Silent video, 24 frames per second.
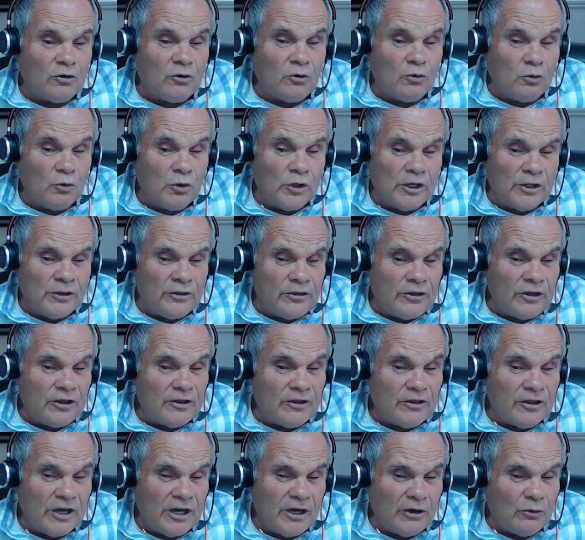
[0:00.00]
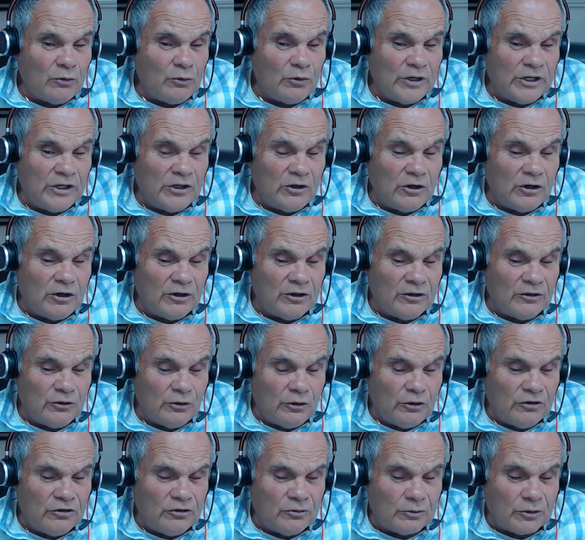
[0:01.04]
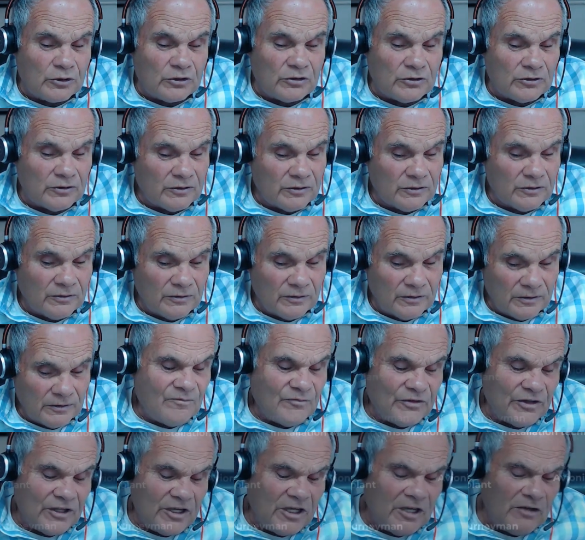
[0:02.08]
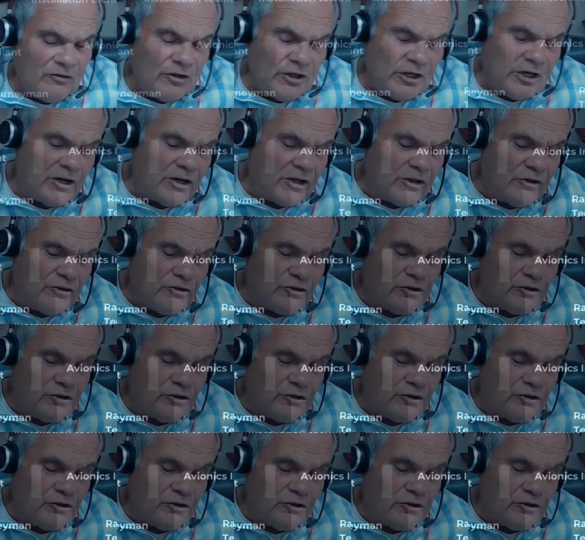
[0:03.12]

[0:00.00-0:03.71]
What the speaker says: with that radar endorsement. Avionics